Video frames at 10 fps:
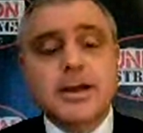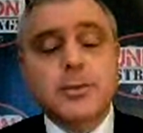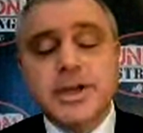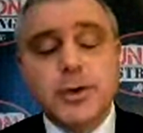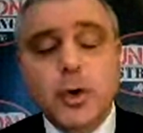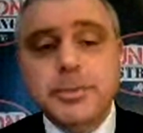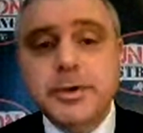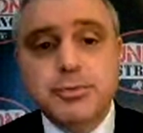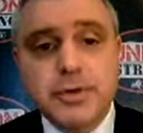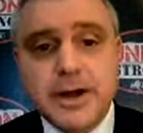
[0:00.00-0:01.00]
that we can all
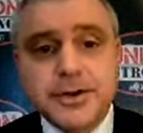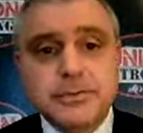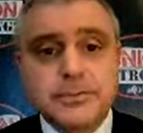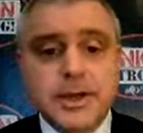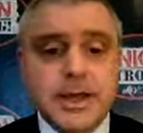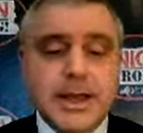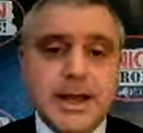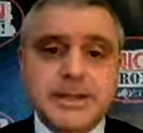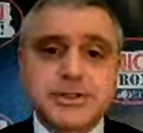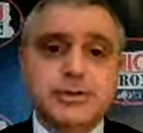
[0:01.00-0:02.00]
be proud of.
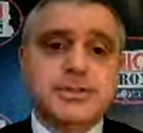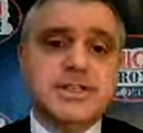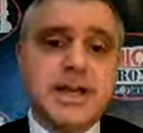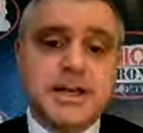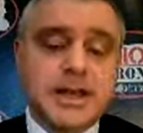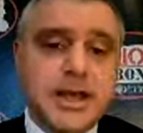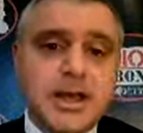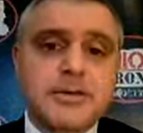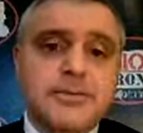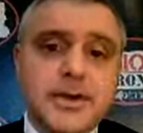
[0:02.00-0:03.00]
And as you said,
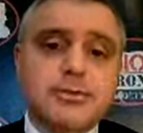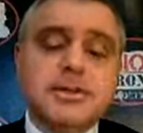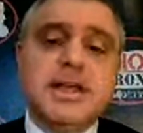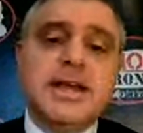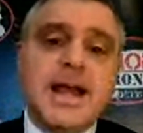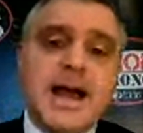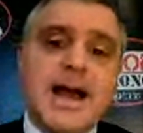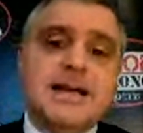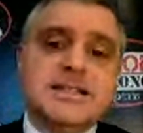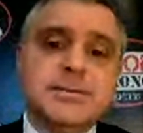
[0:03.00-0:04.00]
federal aid
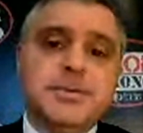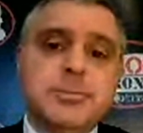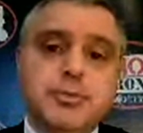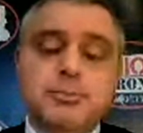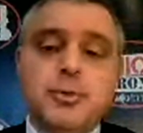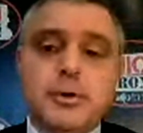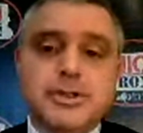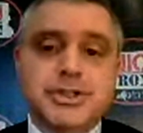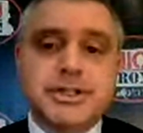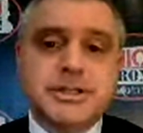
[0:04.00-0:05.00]
has to be
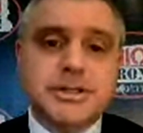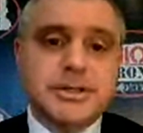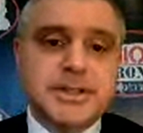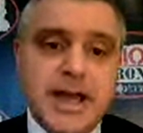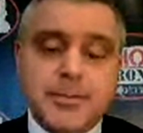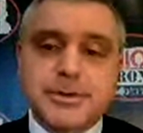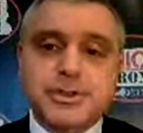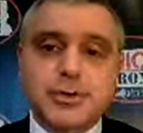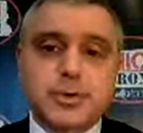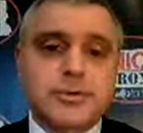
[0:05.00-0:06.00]
proportionate to the
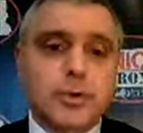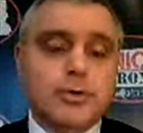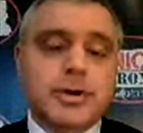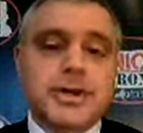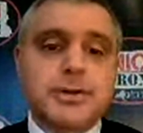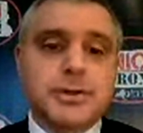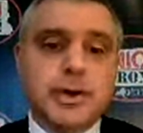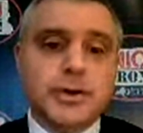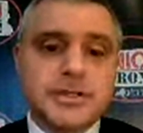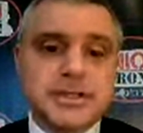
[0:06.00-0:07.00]
damage we've already
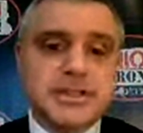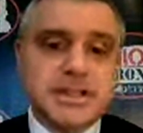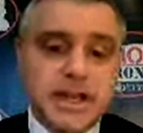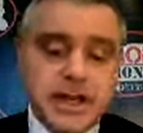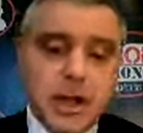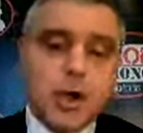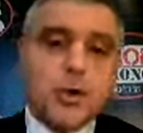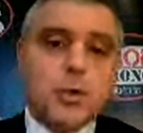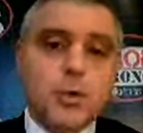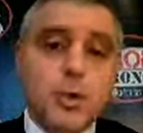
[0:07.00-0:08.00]
incurred as a state.
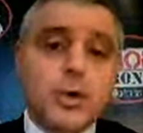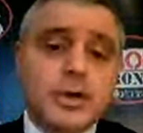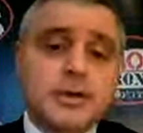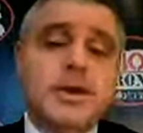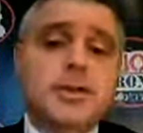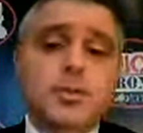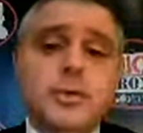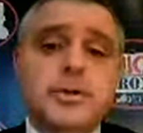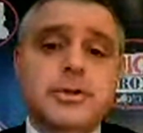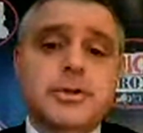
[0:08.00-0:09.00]
Working men
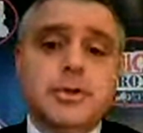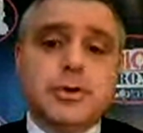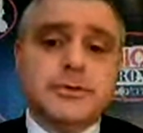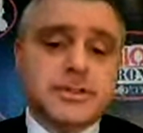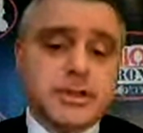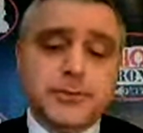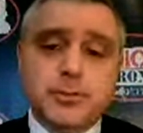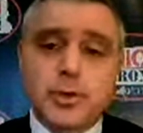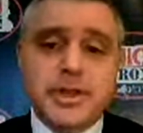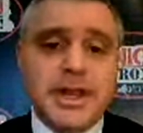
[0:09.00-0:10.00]
and women in New York have
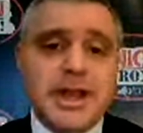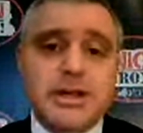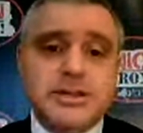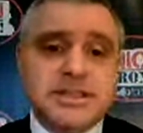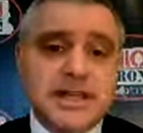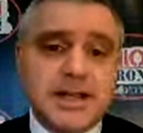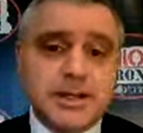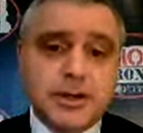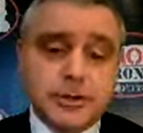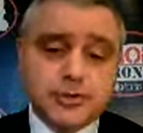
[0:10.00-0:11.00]
suffered more than any other
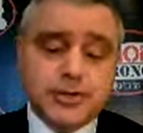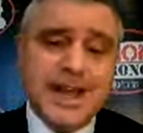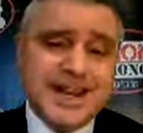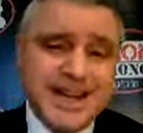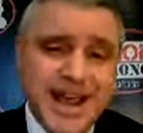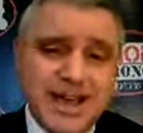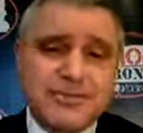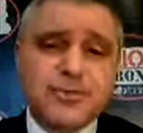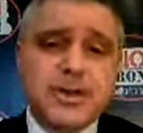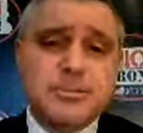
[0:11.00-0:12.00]
state in the country and in
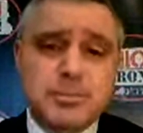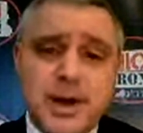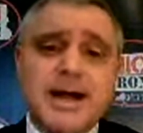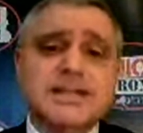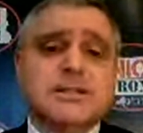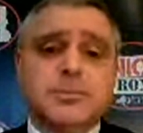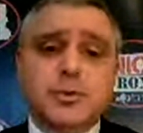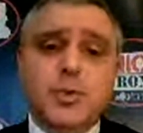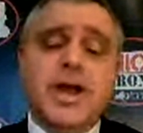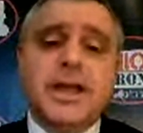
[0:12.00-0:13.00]
every
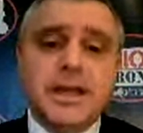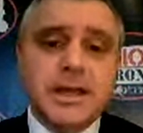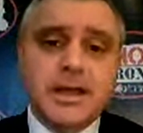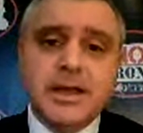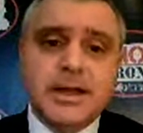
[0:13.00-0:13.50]
possible way.